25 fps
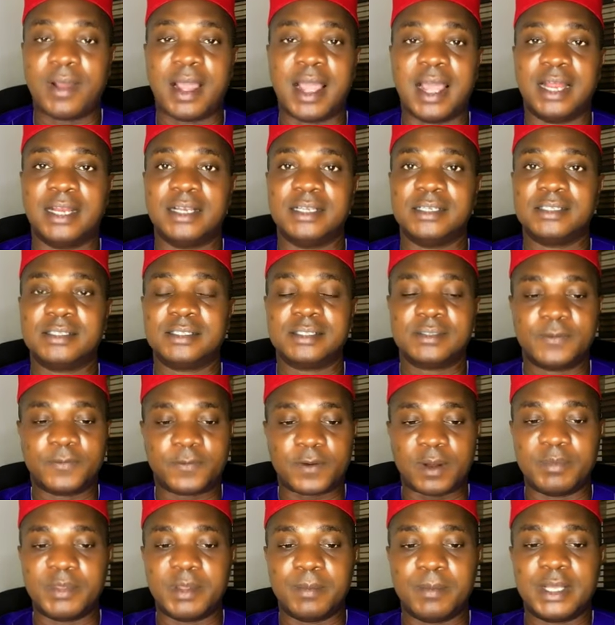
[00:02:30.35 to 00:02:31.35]
And
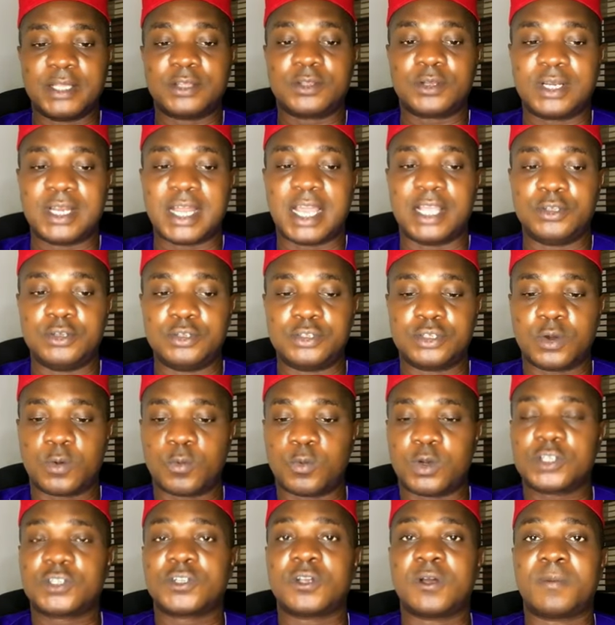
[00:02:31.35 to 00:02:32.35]
from the method I use
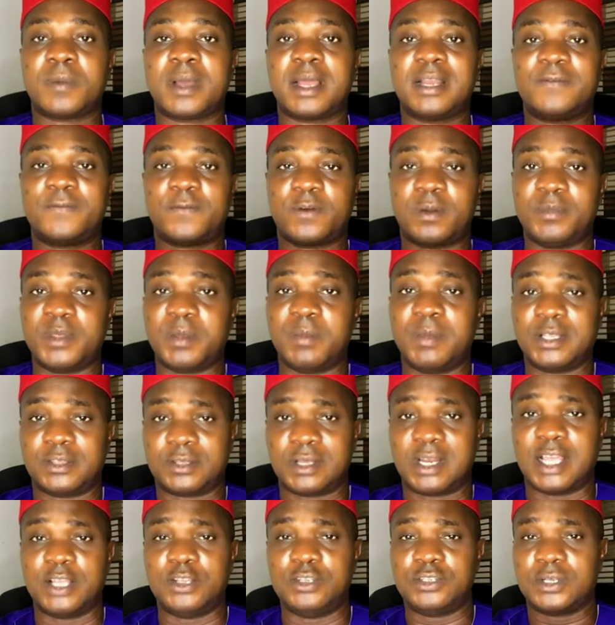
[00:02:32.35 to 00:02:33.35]
on WhatsApp and from the
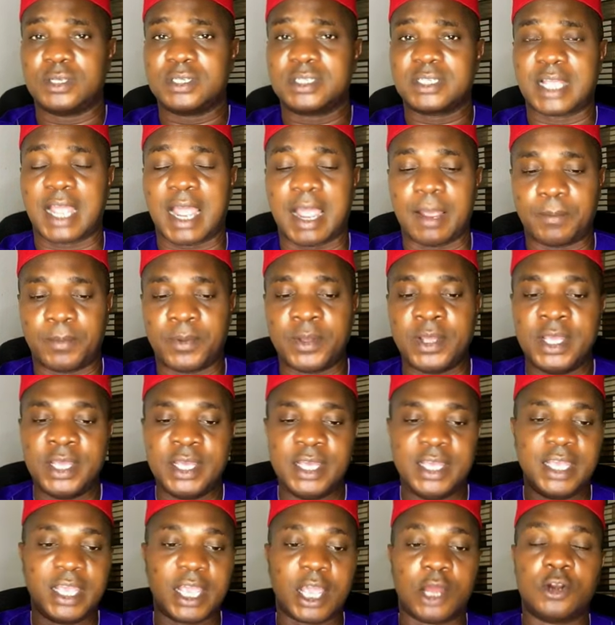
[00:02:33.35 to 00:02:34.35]
method I use on Skype,
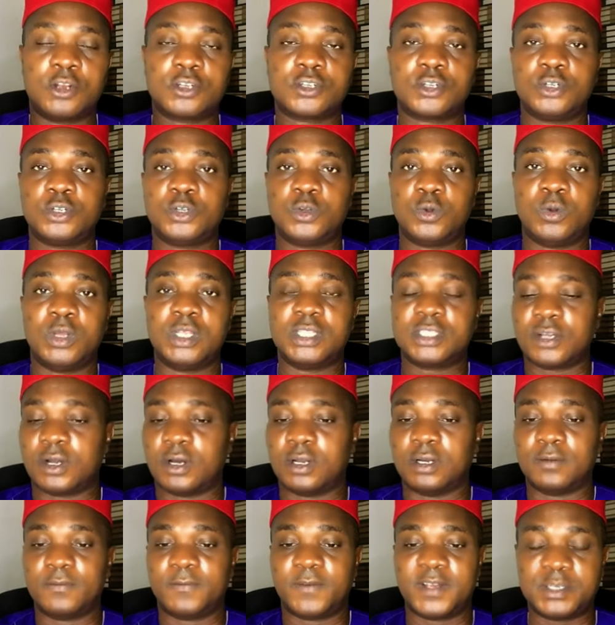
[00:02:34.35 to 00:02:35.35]
you can also do it
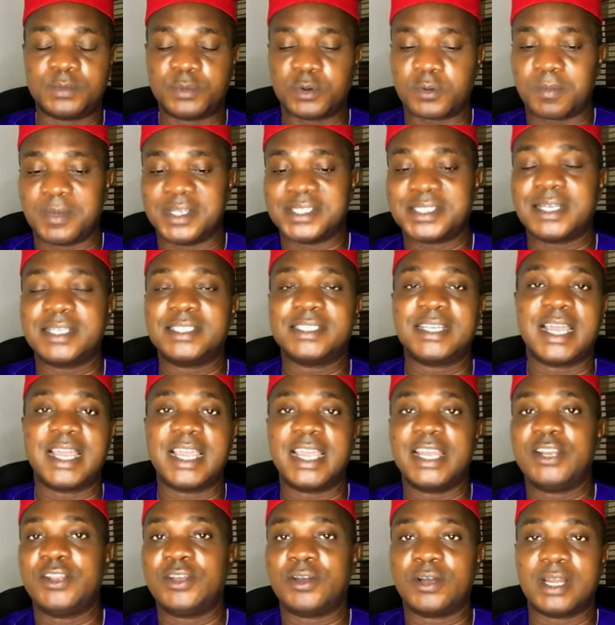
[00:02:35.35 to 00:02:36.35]
on Facebook
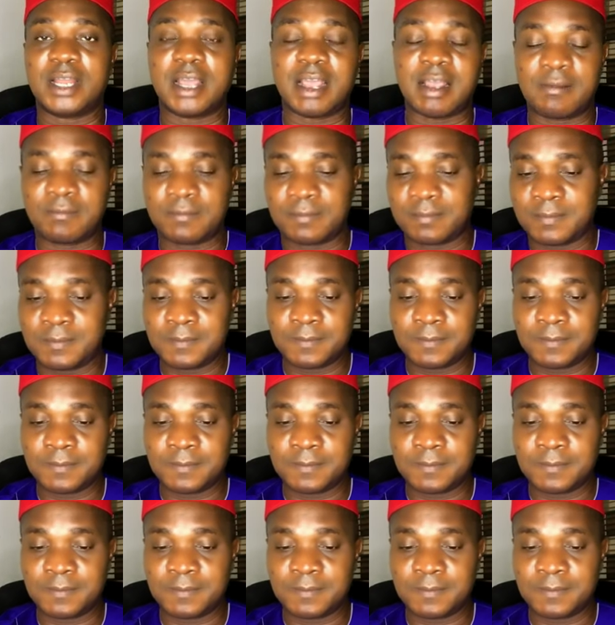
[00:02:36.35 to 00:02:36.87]
Messenger, any other